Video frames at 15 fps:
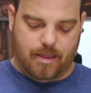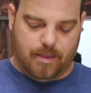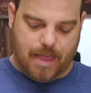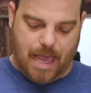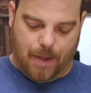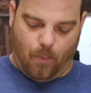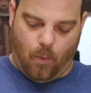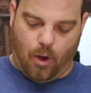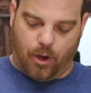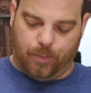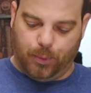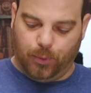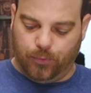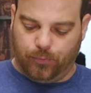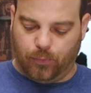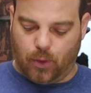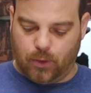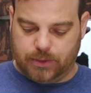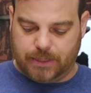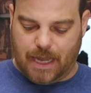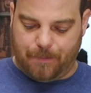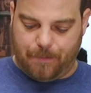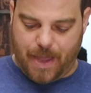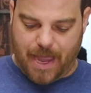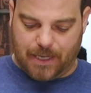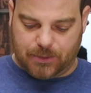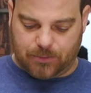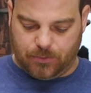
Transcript: that waterproof roll top bag.